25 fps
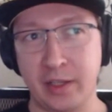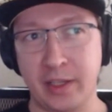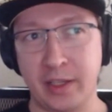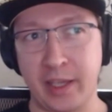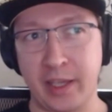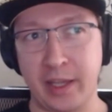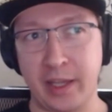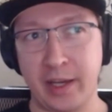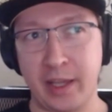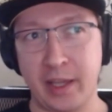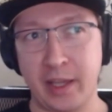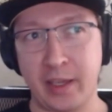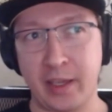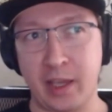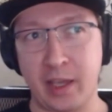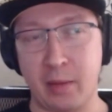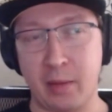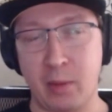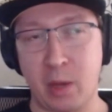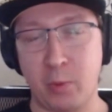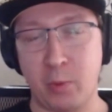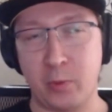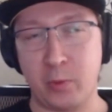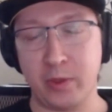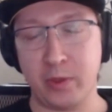can I come
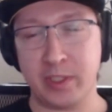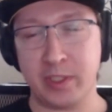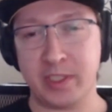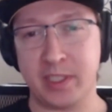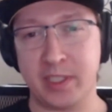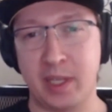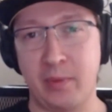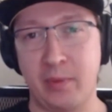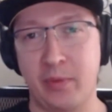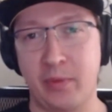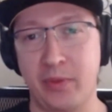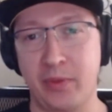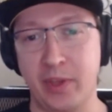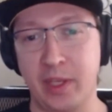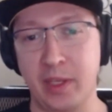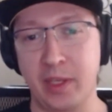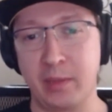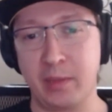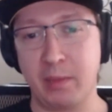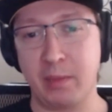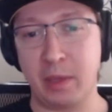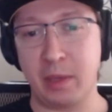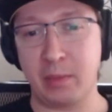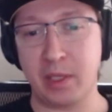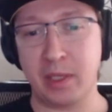up with
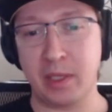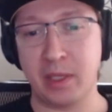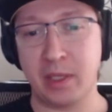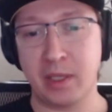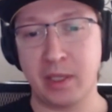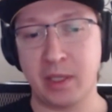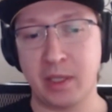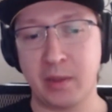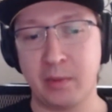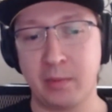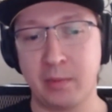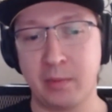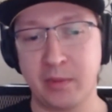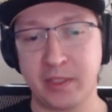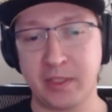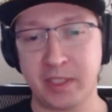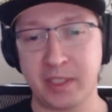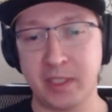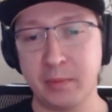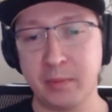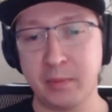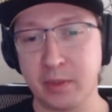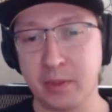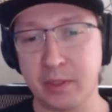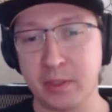something maybe
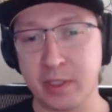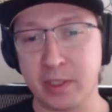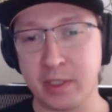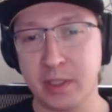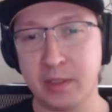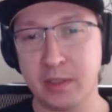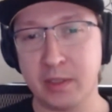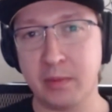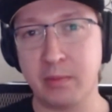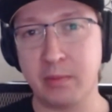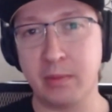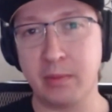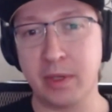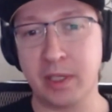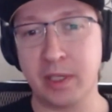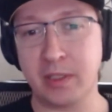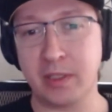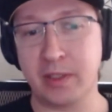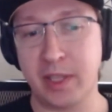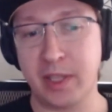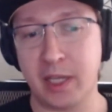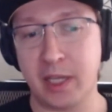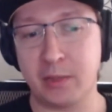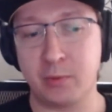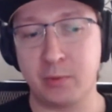simpler,
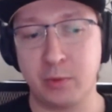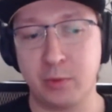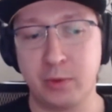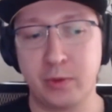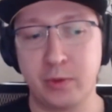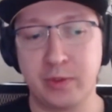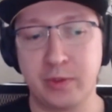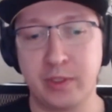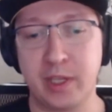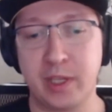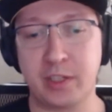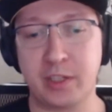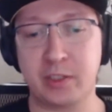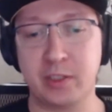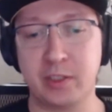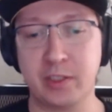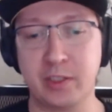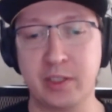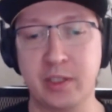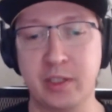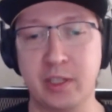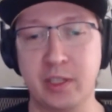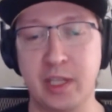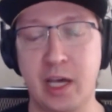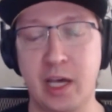but that would
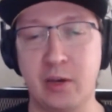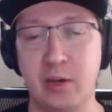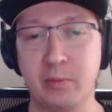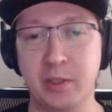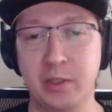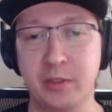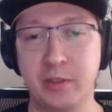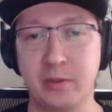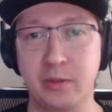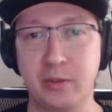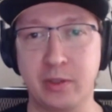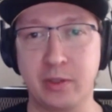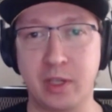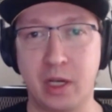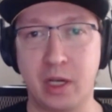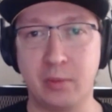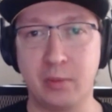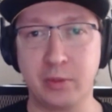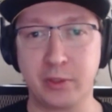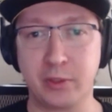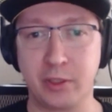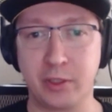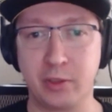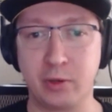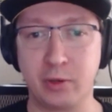actually allow me to
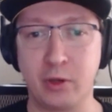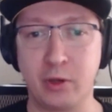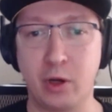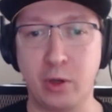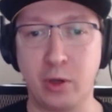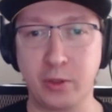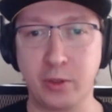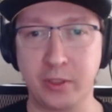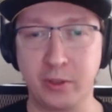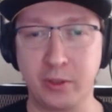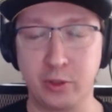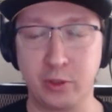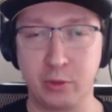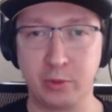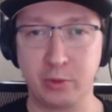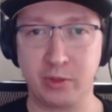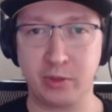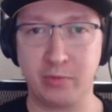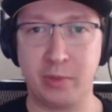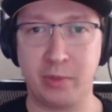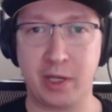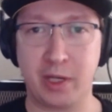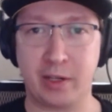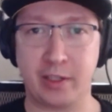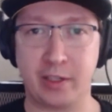accomplish our goals in terms
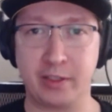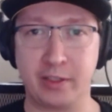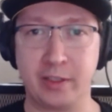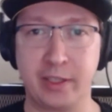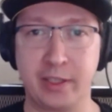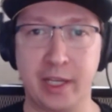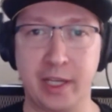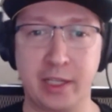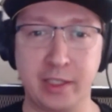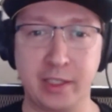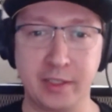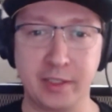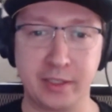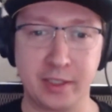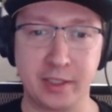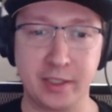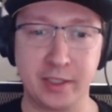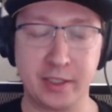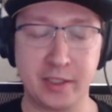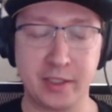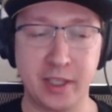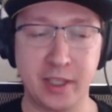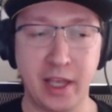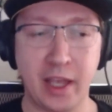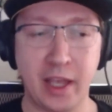of market
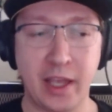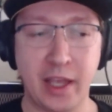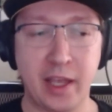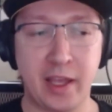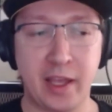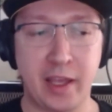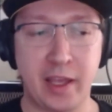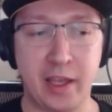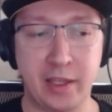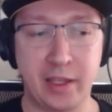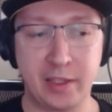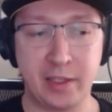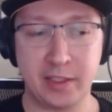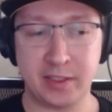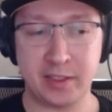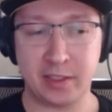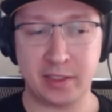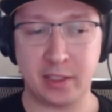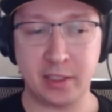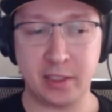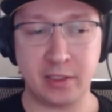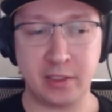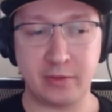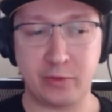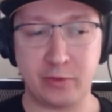analysis. And it
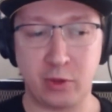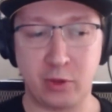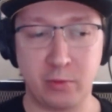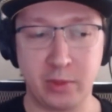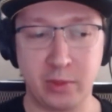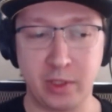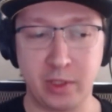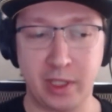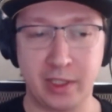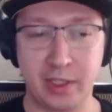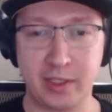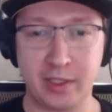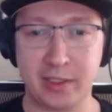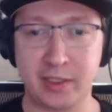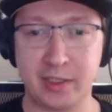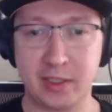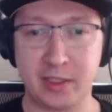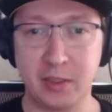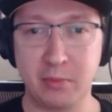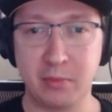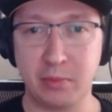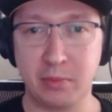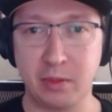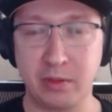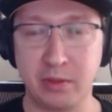started from like a
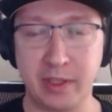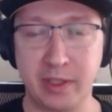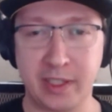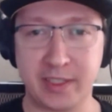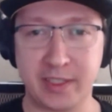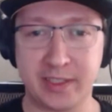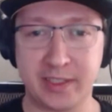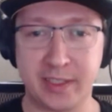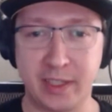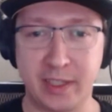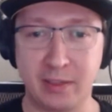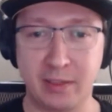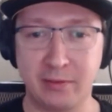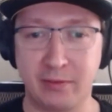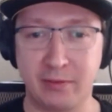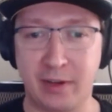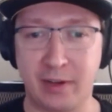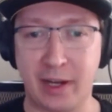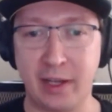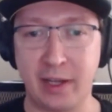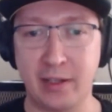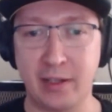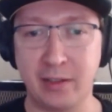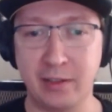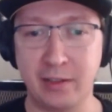simple Excel
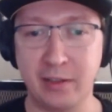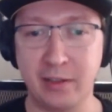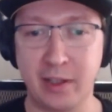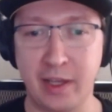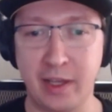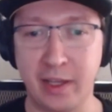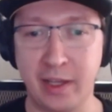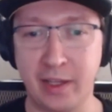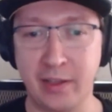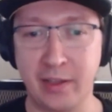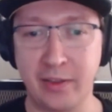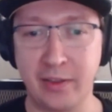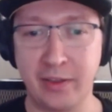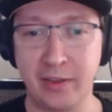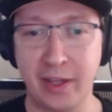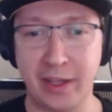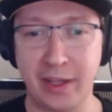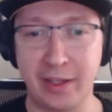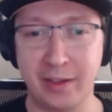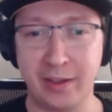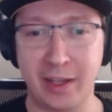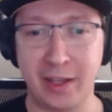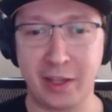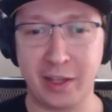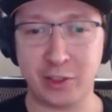file, and
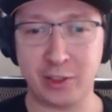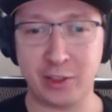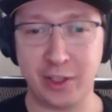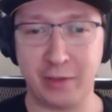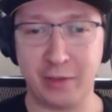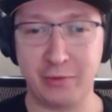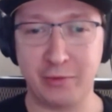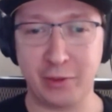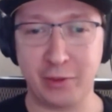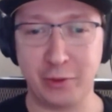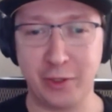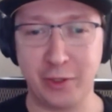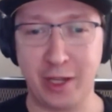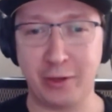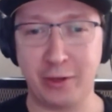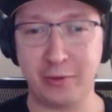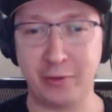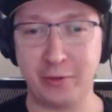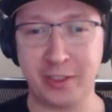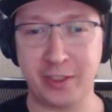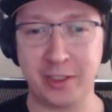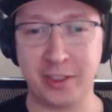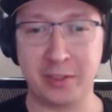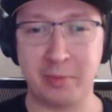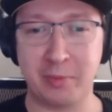then actually I figured
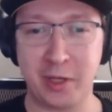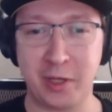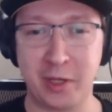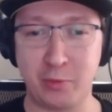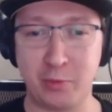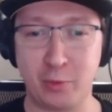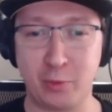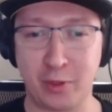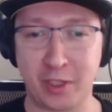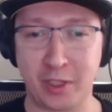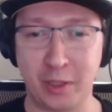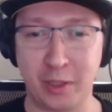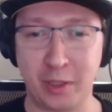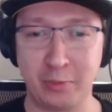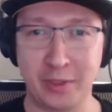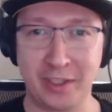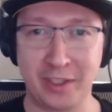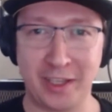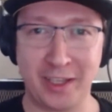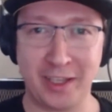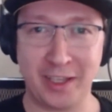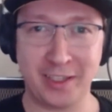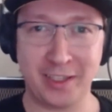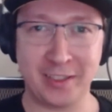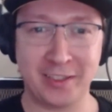out that it's much more
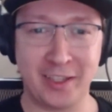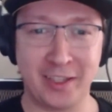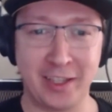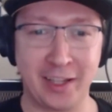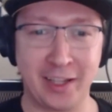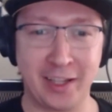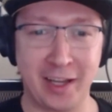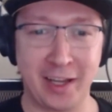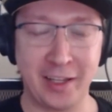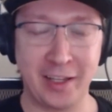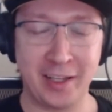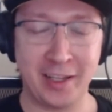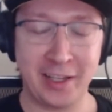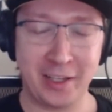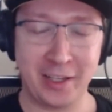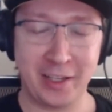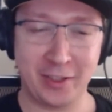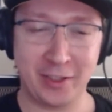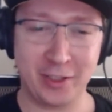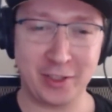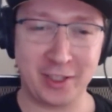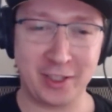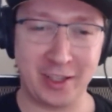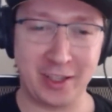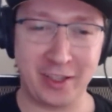complicated than I
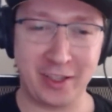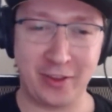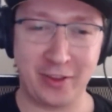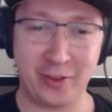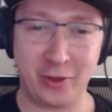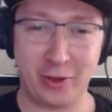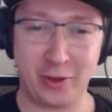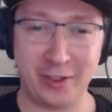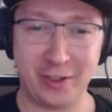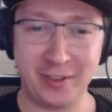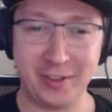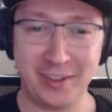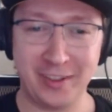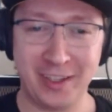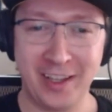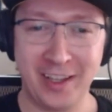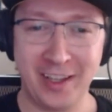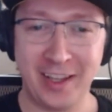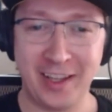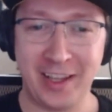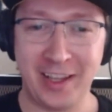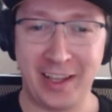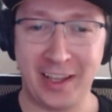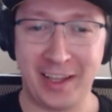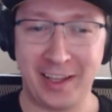initially thought,
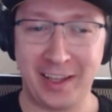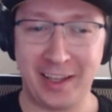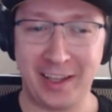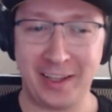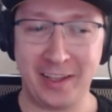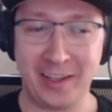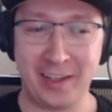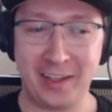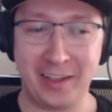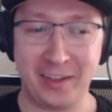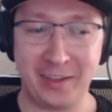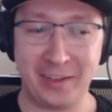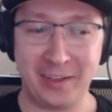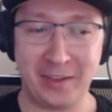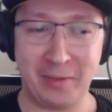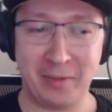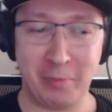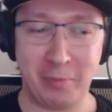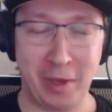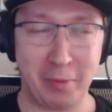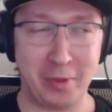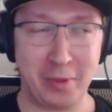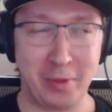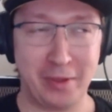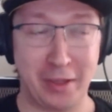and
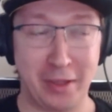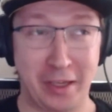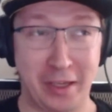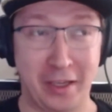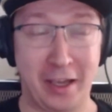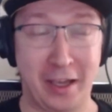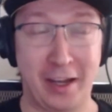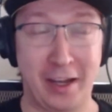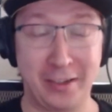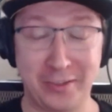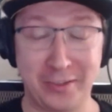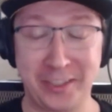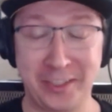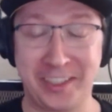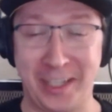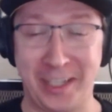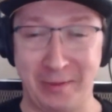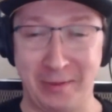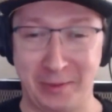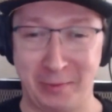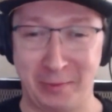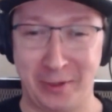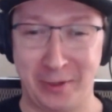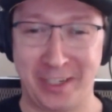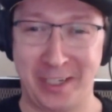maybe like 100
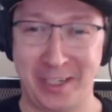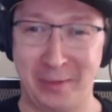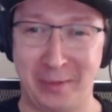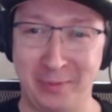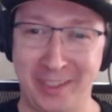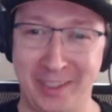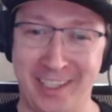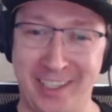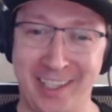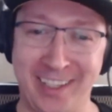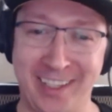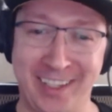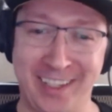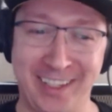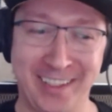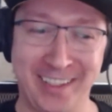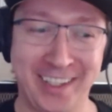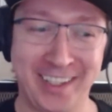times more complicated.